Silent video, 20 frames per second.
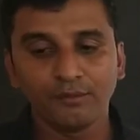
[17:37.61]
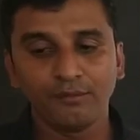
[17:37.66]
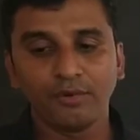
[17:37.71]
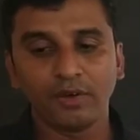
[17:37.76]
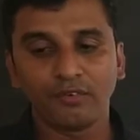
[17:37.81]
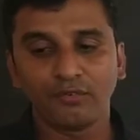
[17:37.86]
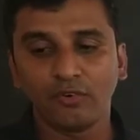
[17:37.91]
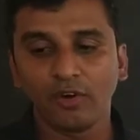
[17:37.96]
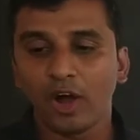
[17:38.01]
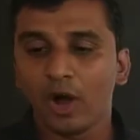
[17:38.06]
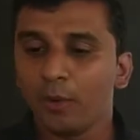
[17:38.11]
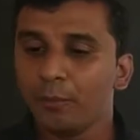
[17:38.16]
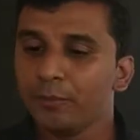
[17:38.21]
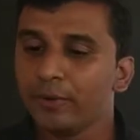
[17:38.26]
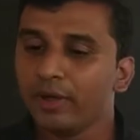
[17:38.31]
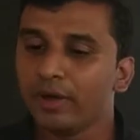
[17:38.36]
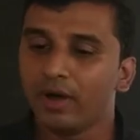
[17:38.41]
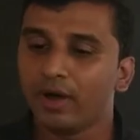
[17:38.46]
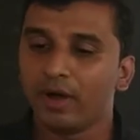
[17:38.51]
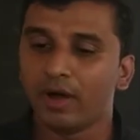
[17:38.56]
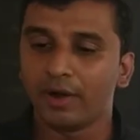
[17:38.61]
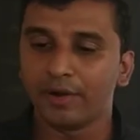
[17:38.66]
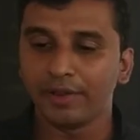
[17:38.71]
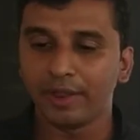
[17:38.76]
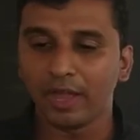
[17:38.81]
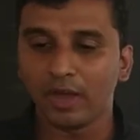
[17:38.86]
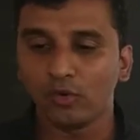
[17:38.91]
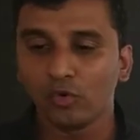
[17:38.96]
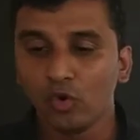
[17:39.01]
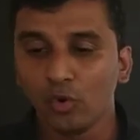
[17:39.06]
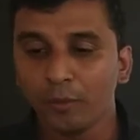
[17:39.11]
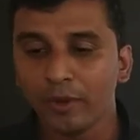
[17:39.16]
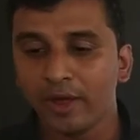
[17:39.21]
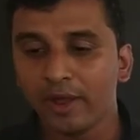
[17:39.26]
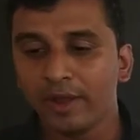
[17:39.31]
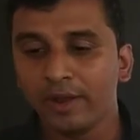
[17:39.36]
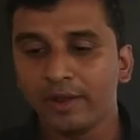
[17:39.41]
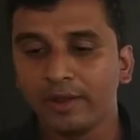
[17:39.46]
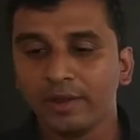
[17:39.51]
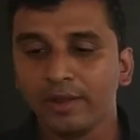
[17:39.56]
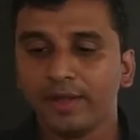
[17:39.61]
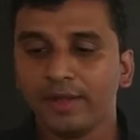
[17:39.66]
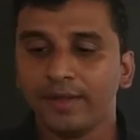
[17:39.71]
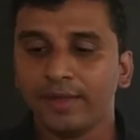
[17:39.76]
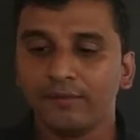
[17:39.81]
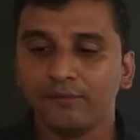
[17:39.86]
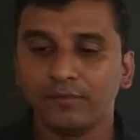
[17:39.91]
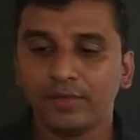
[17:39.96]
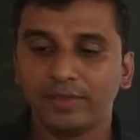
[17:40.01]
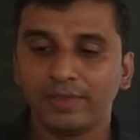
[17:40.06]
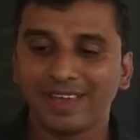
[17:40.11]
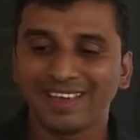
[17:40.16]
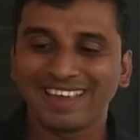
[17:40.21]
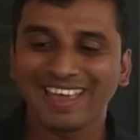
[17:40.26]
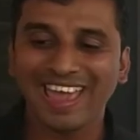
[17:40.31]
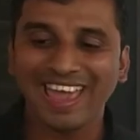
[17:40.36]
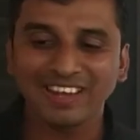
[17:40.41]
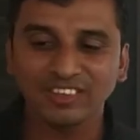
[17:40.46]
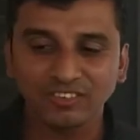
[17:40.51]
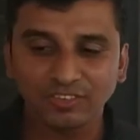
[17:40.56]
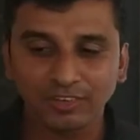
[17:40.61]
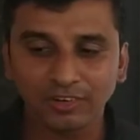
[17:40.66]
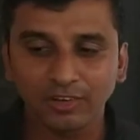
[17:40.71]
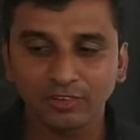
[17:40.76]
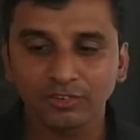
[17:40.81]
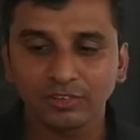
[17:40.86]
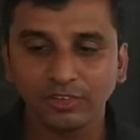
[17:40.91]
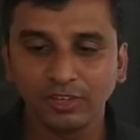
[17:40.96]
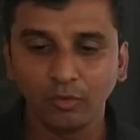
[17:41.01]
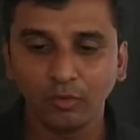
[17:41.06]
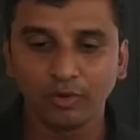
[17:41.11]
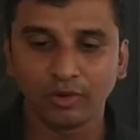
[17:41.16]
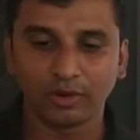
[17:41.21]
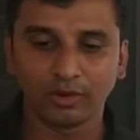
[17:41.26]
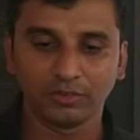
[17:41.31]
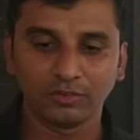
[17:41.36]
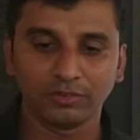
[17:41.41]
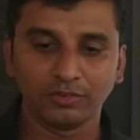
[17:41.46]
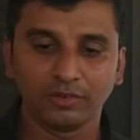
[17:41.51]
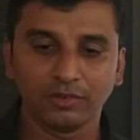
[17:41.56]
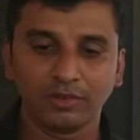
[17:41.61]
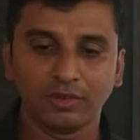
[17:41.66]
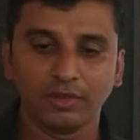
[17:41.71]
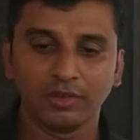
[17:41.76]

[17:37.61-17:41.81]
performed on a woman with a cancerous uterus